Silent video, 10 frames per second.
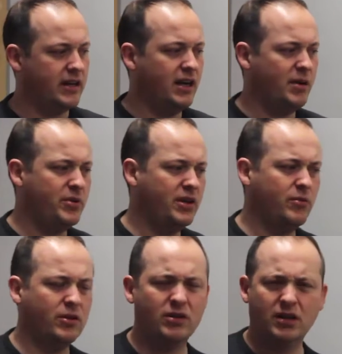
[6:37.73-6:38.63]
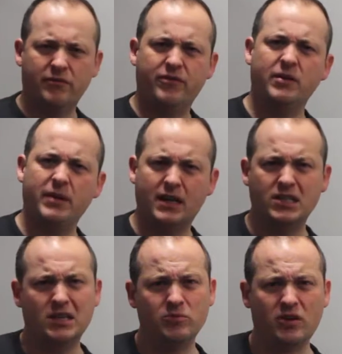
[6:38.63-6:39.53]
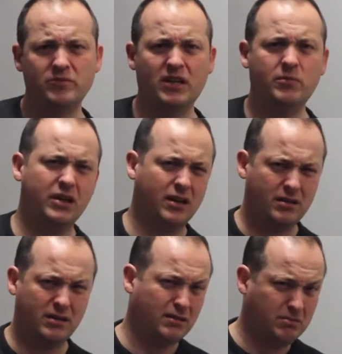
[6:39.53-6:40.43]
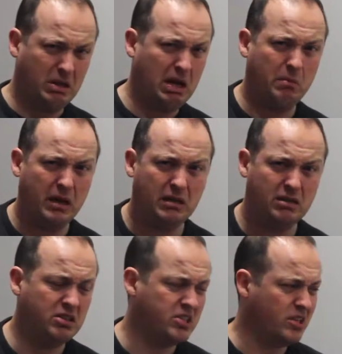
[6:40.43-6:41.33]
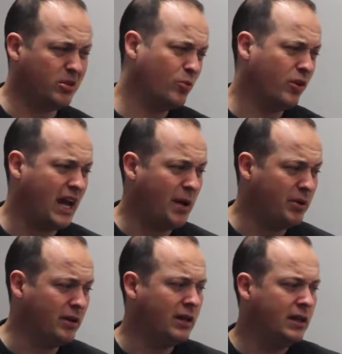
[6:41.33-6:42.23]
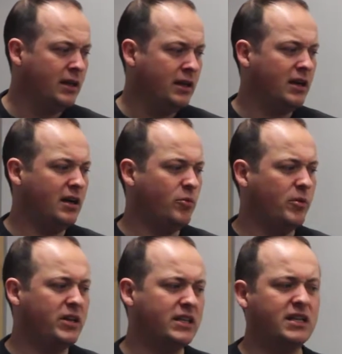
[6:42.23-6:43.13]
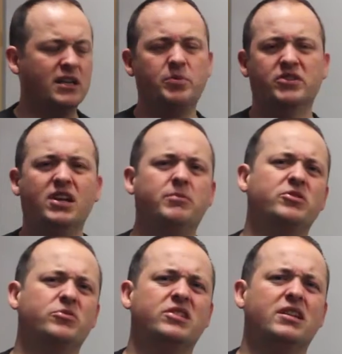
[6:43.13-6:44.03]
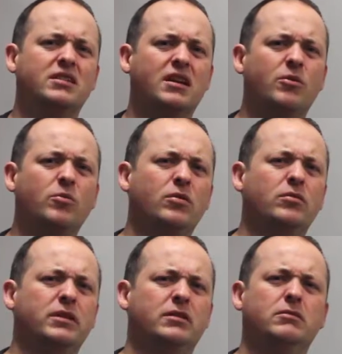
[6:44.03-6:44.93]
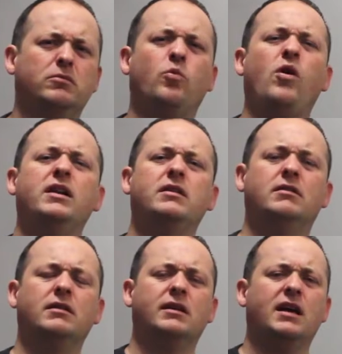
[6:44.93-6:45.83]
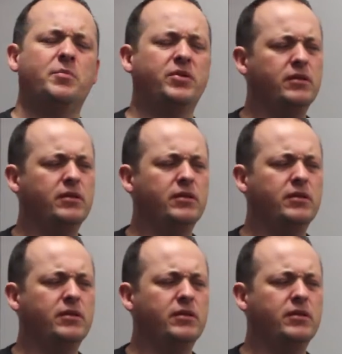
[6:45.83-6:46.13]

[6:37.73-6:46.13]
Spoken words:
Up here, we're looking at feedback, and sometimes that'll be, how many did you sell, what happened. When we get down to perceptions, we're starting to go, well, why do you think it happened?